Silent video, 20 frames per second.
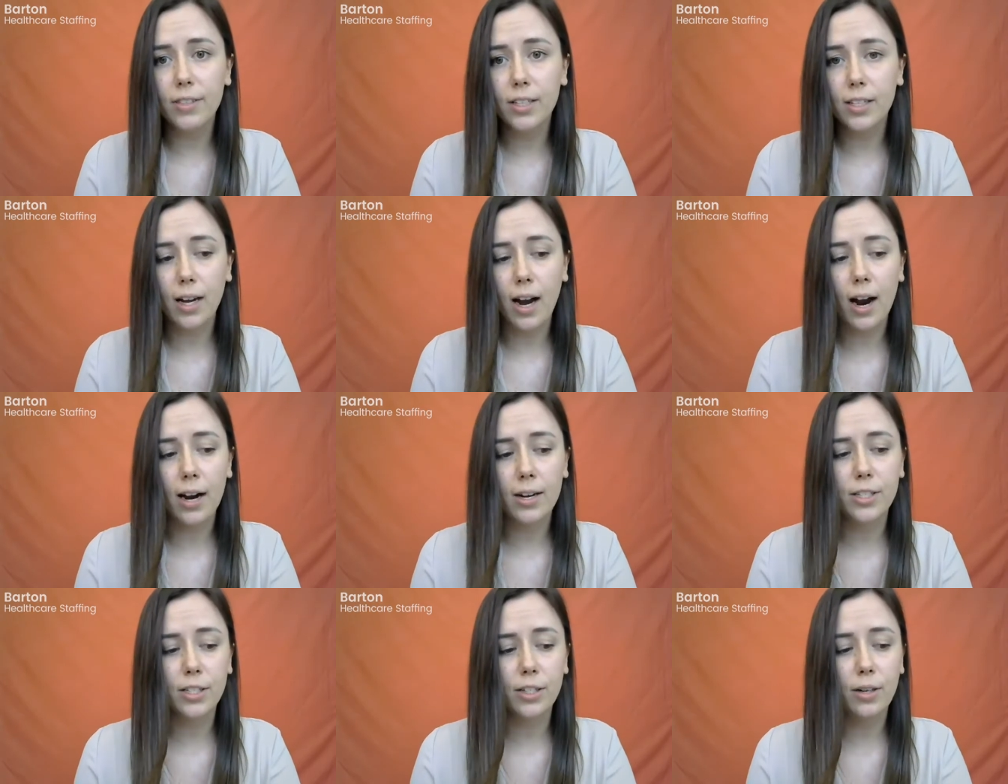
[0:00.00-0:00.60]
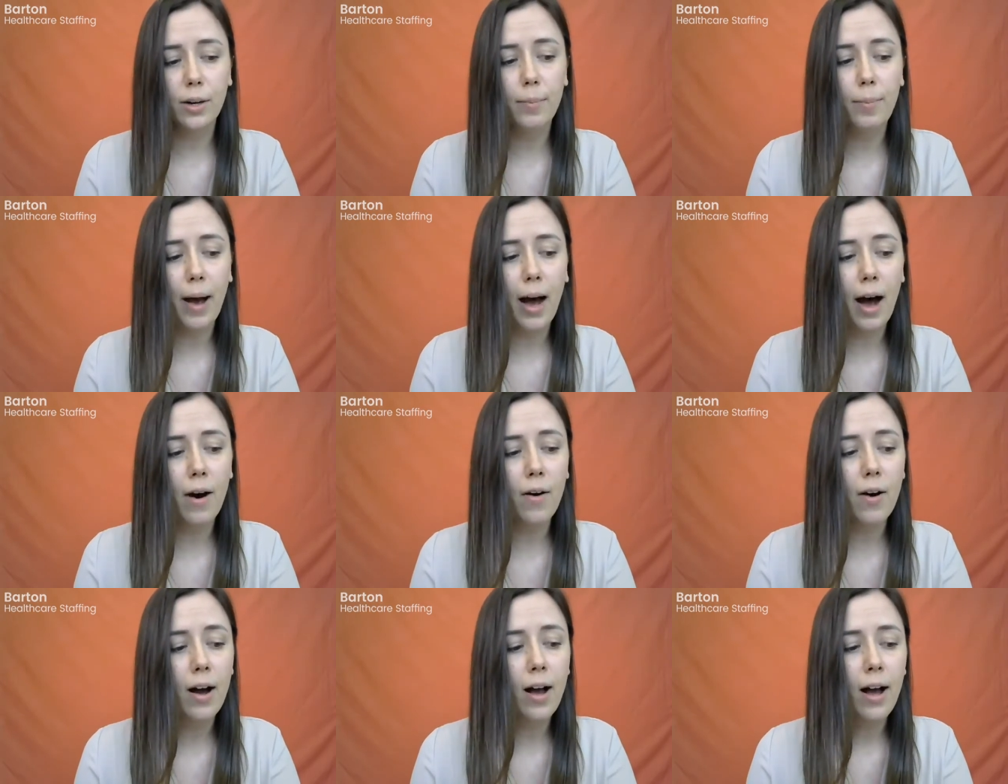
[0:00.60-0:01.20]
to talk to you
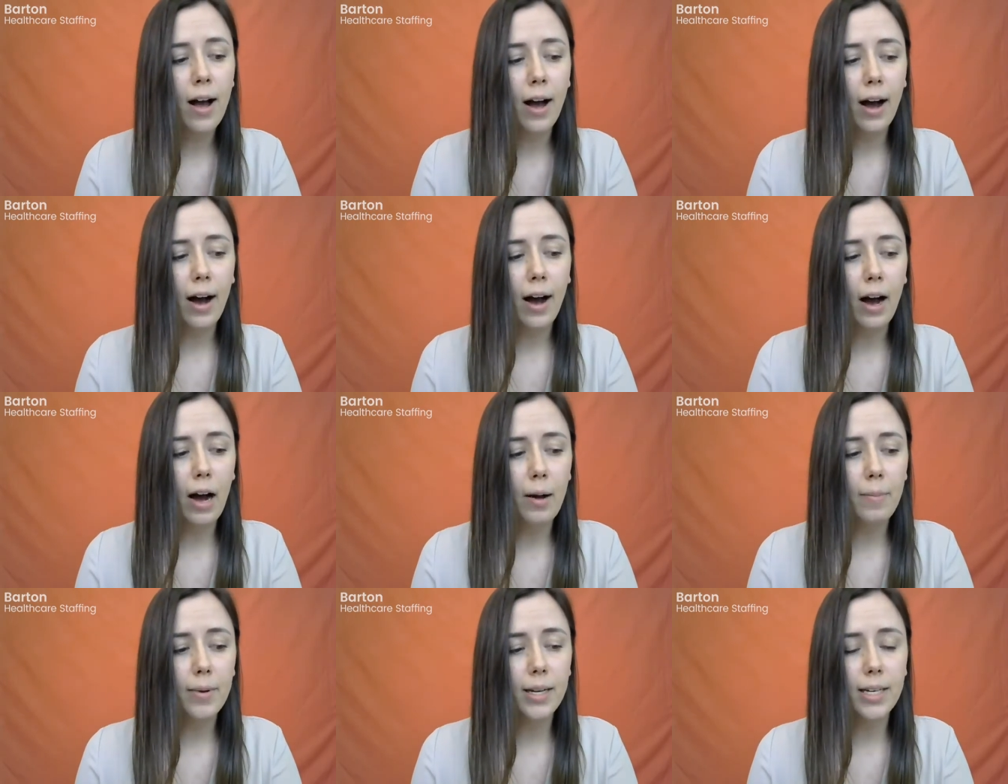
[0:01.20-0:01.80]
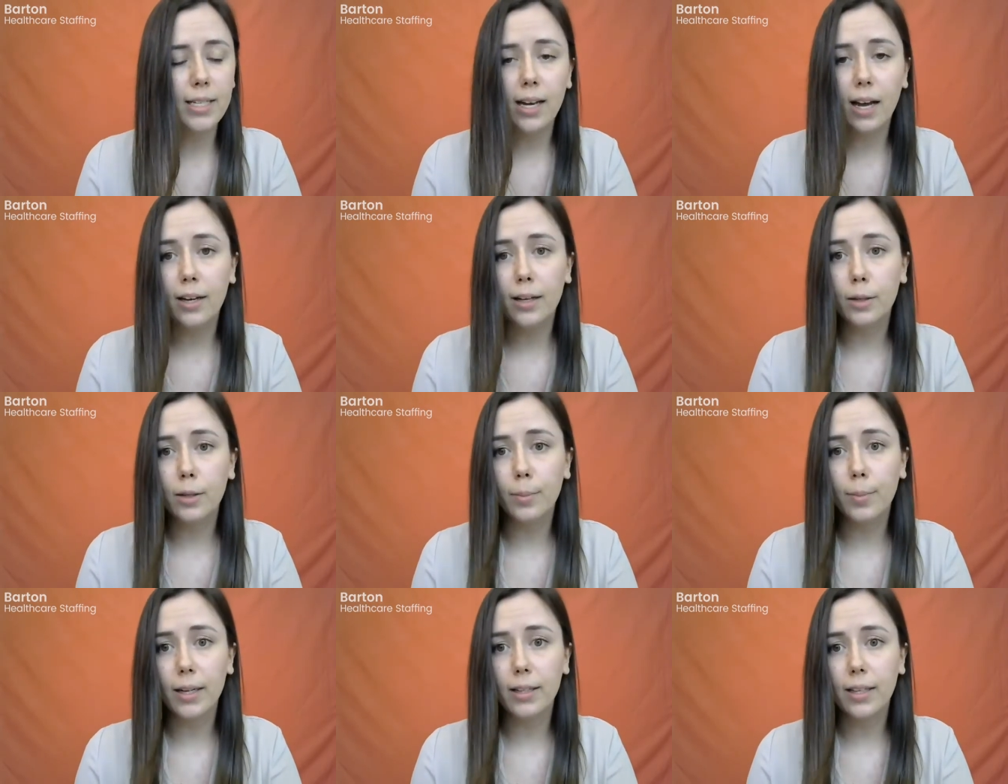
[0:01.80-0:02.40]
about and tell
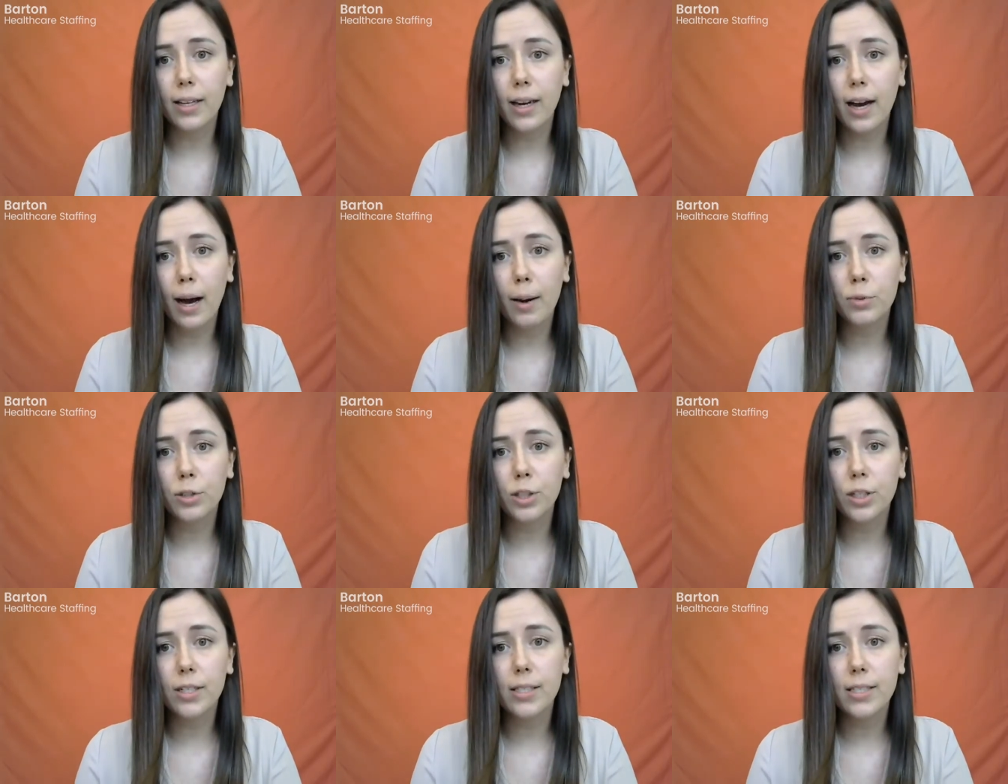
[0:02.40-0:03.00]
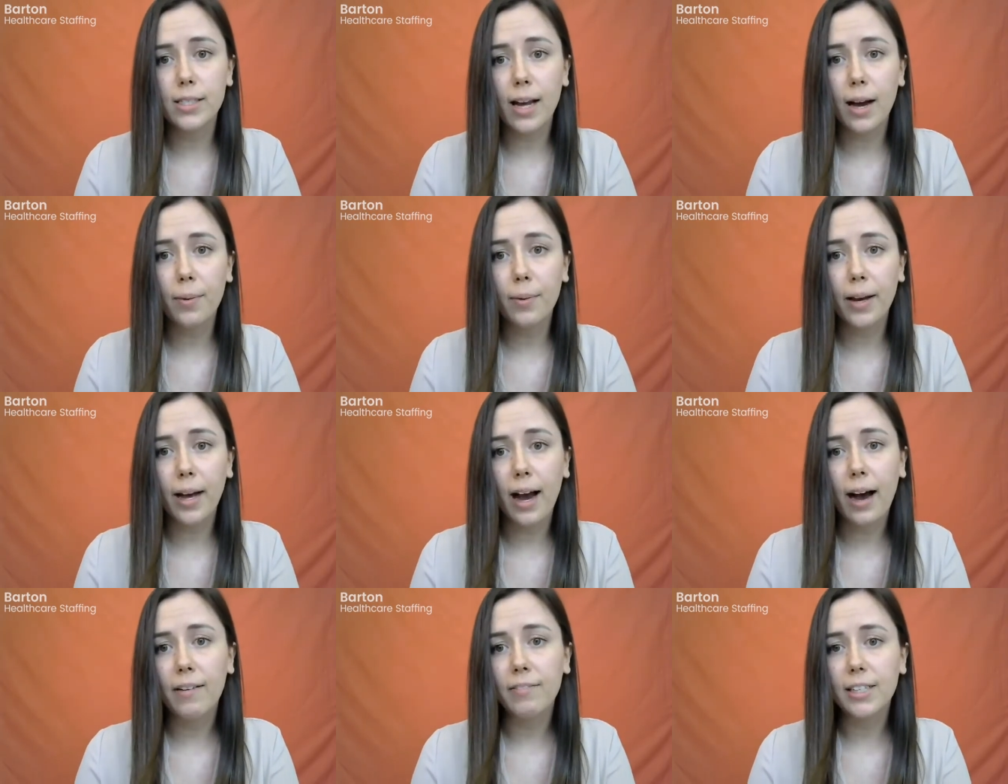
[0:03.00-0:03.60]
you about the options that
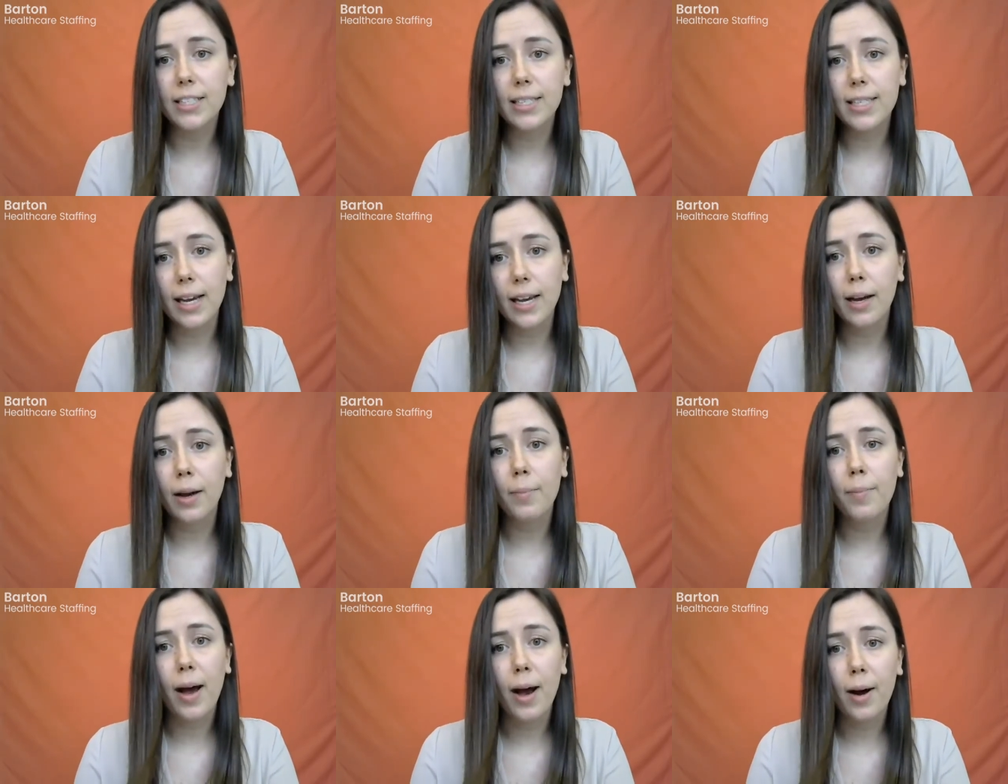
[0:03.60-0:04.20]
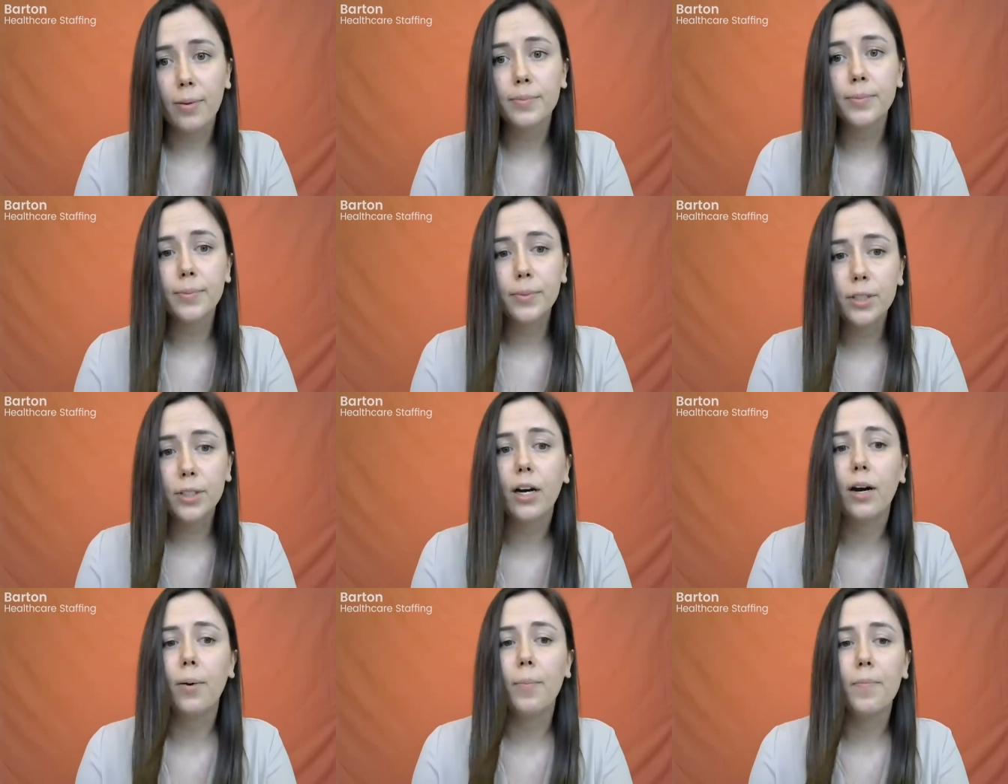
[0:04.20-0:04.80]
we have as they come out.
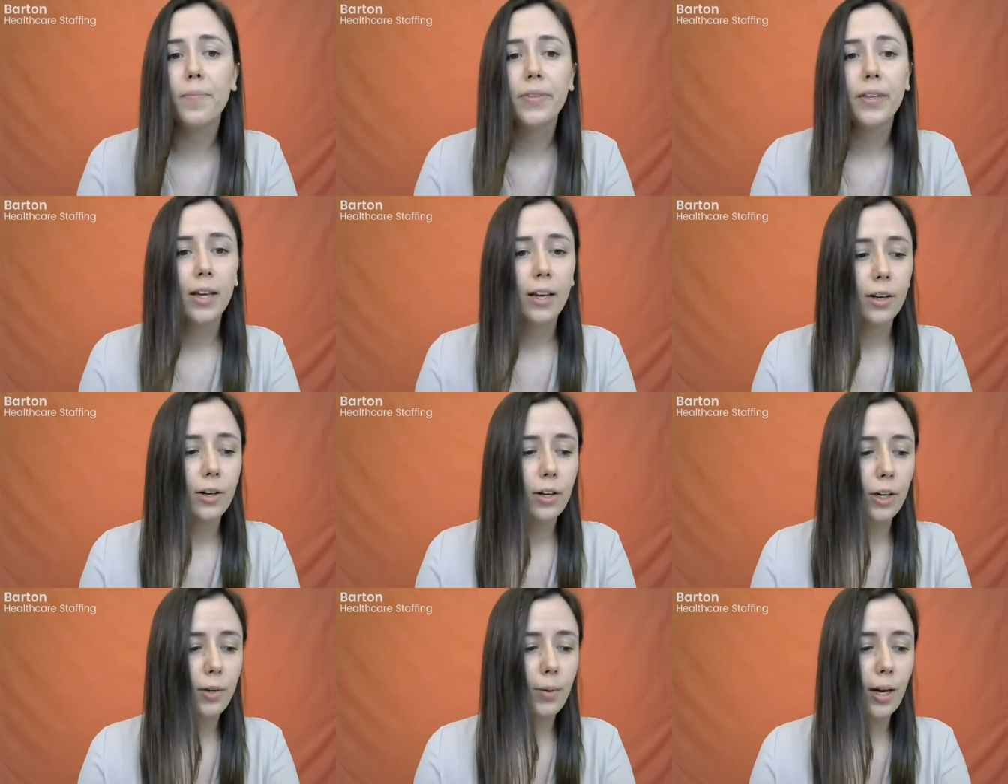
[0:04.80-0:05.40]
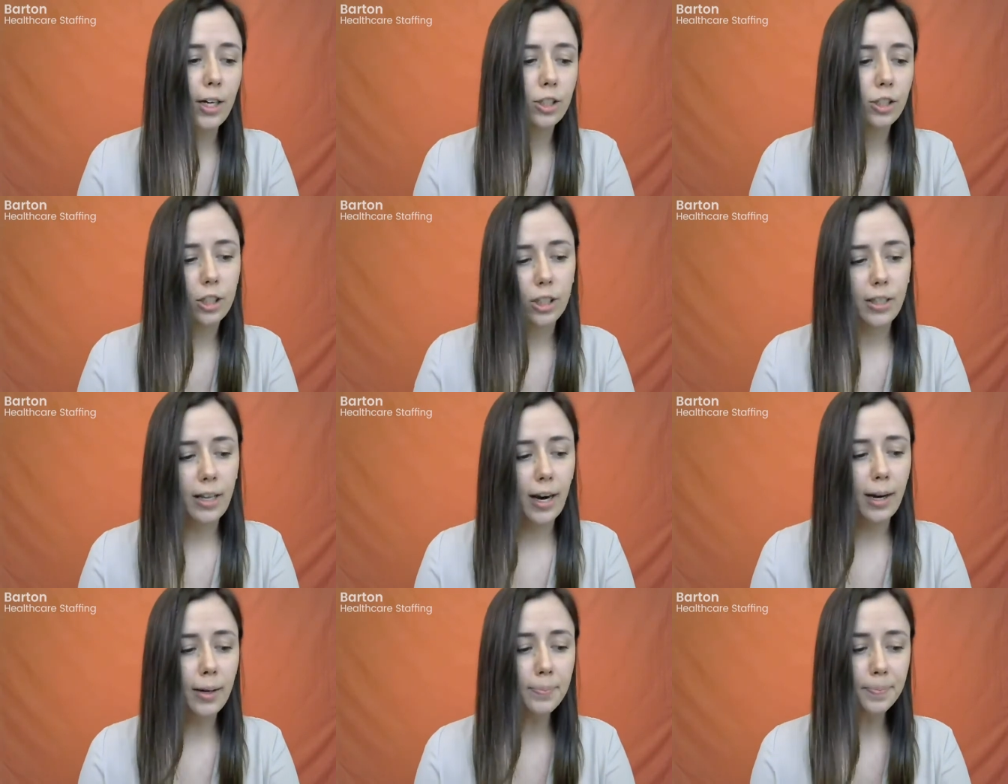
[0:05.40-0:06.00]
So good
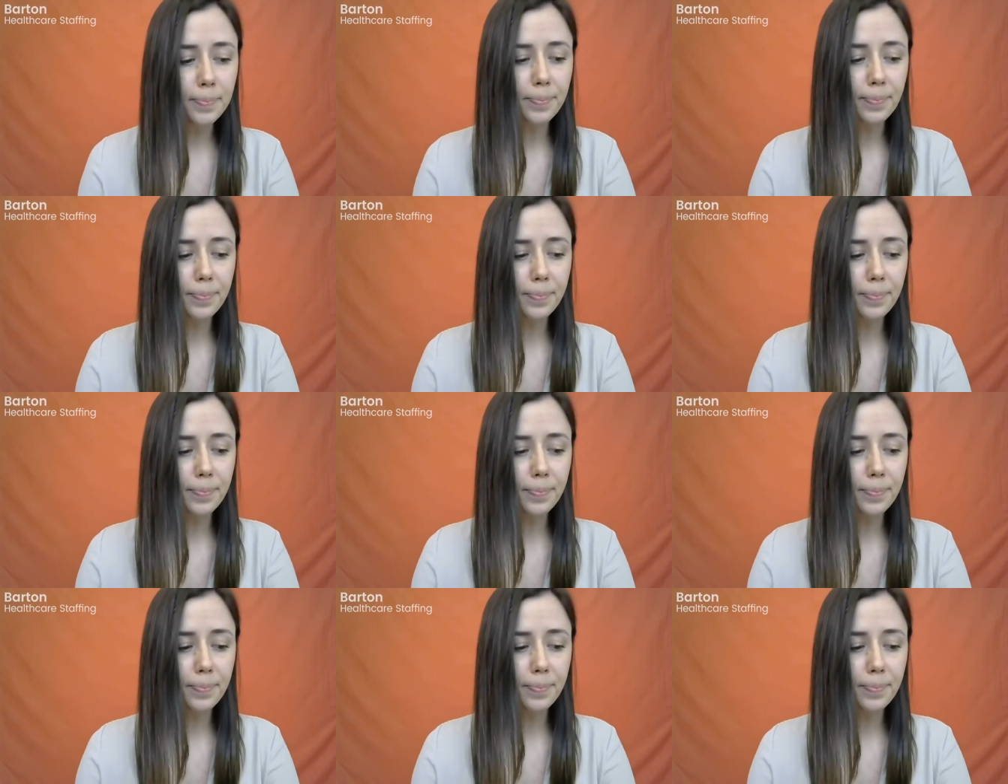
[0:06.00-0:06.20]
question there.